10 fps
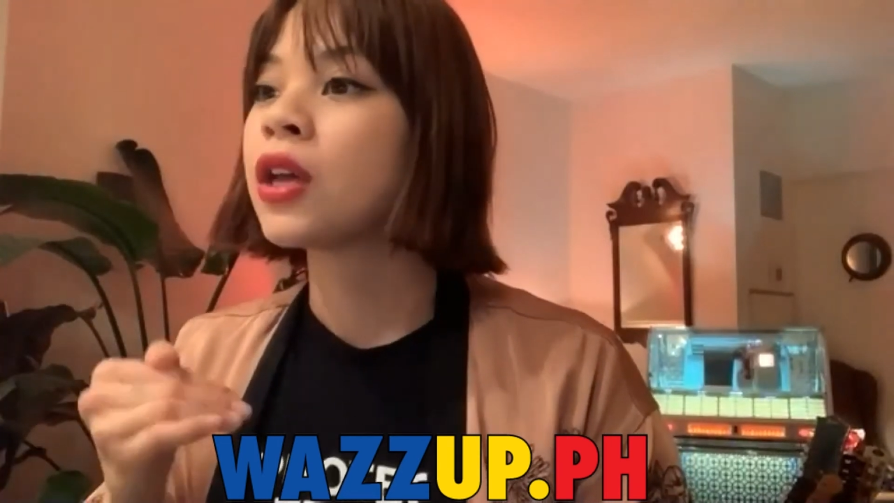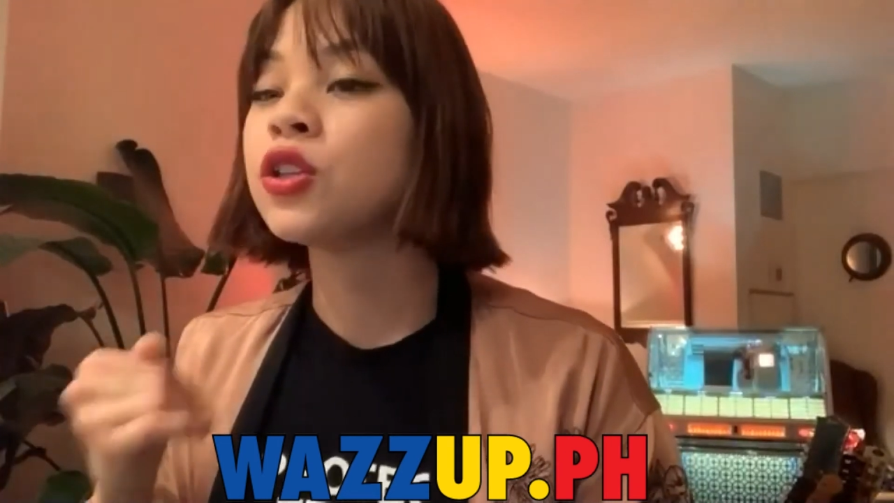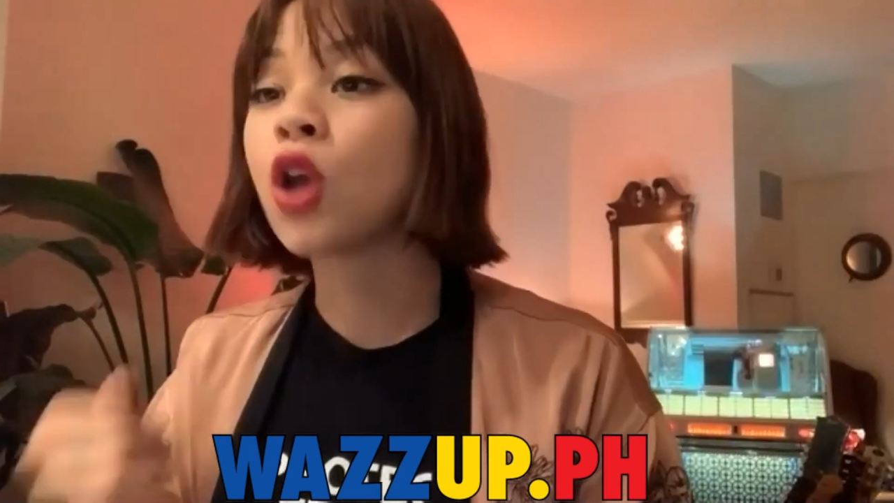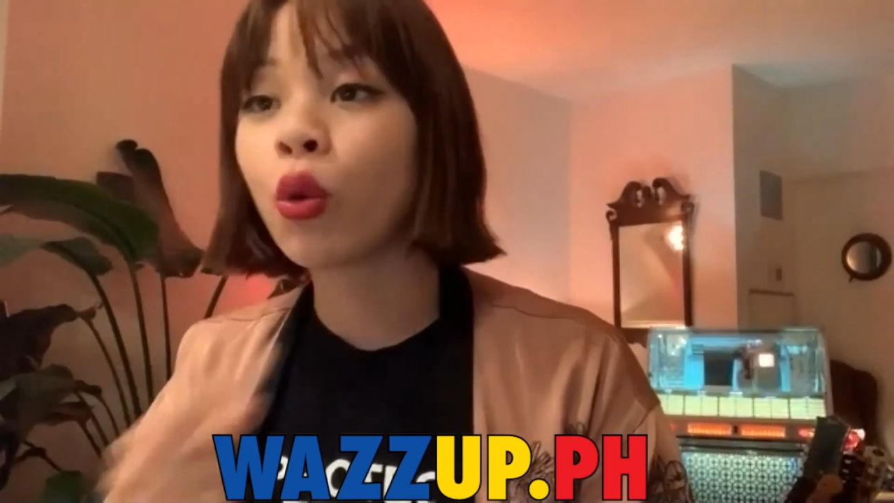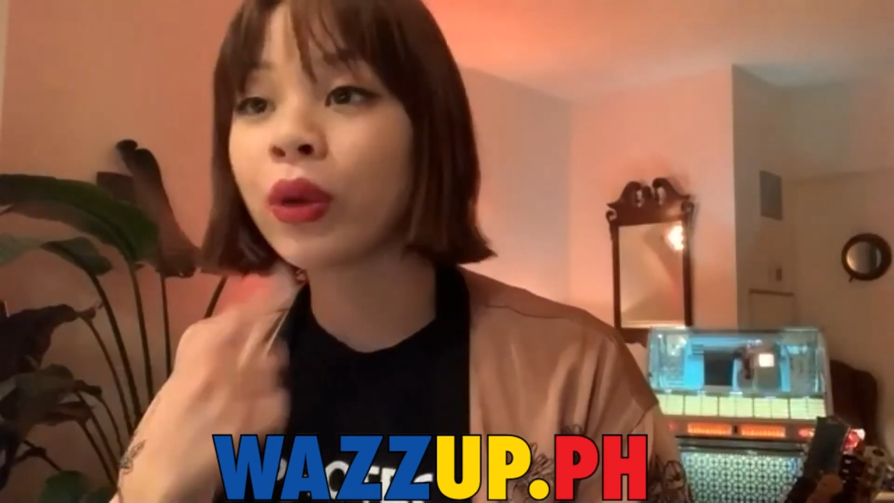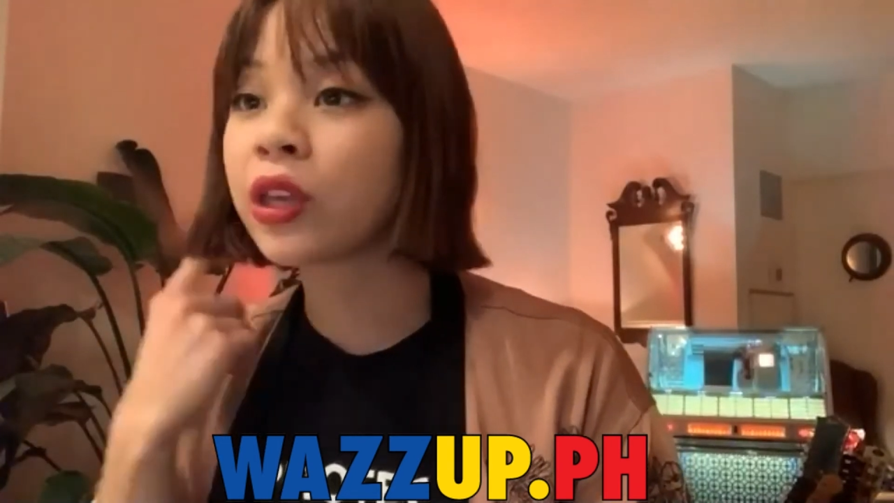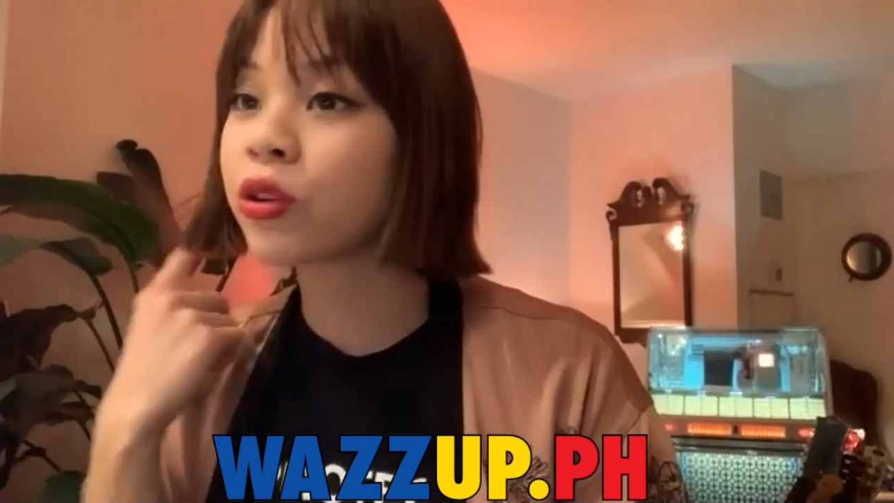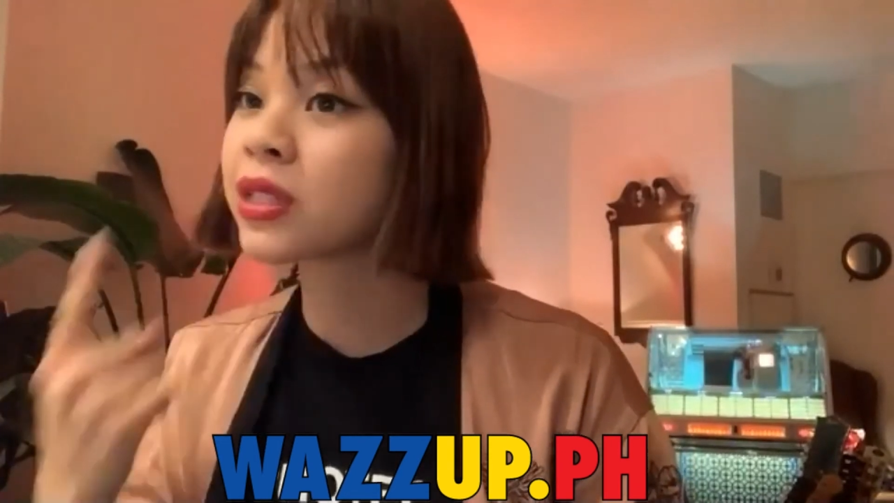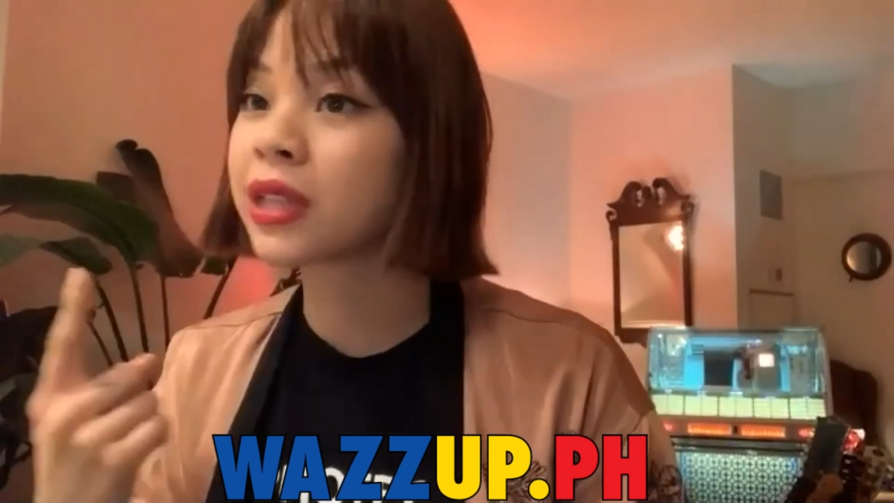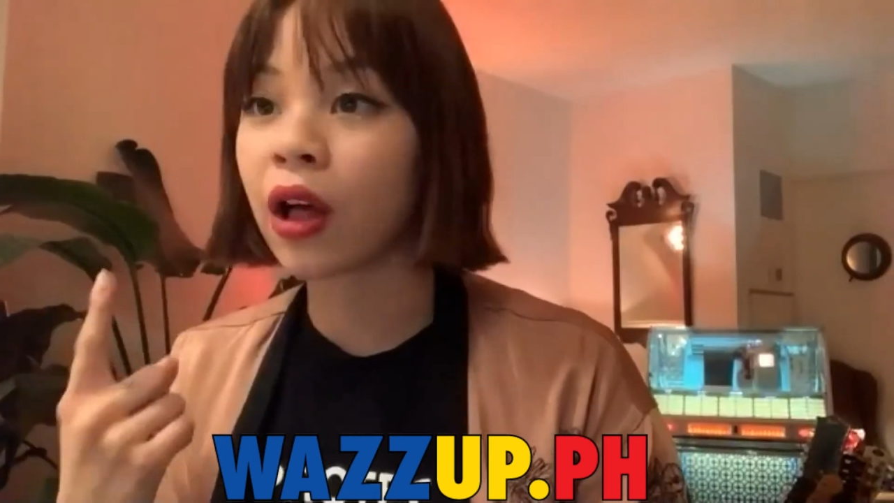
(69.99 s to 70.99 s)
knowing
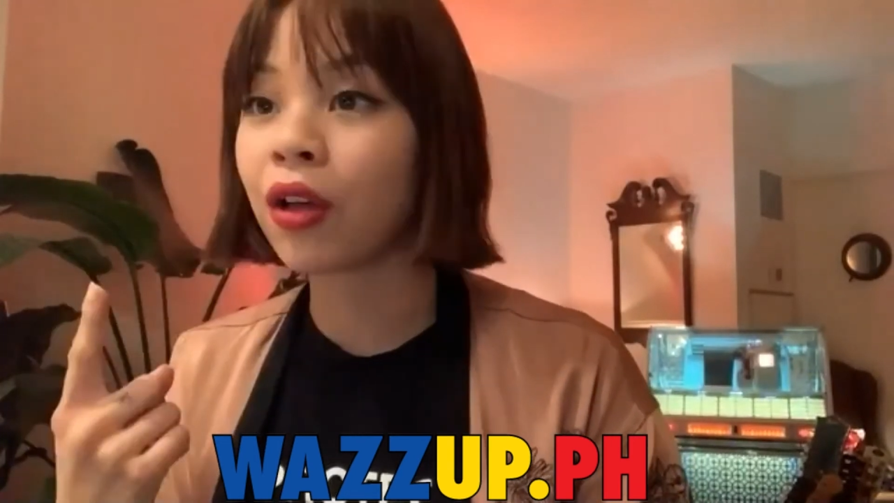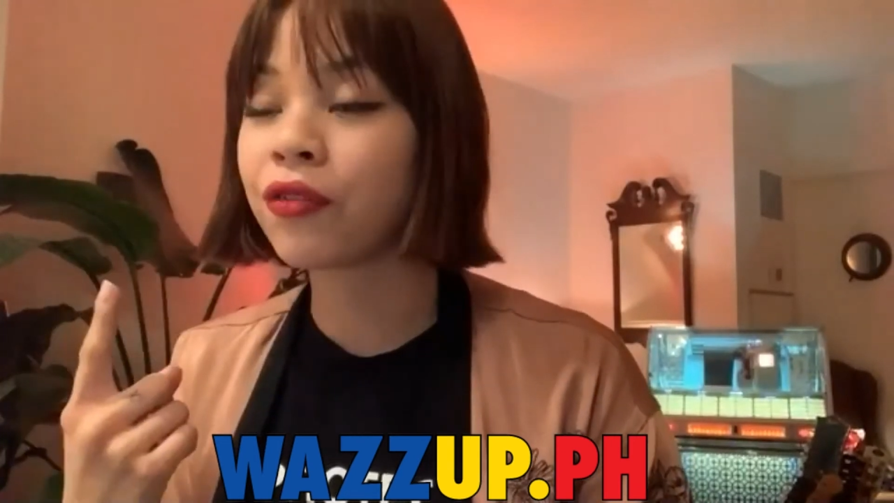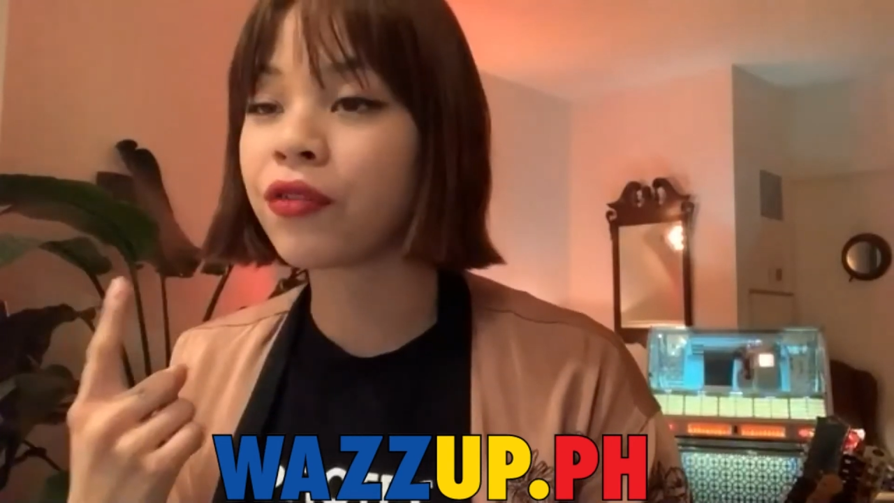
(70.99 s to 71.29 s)
yourself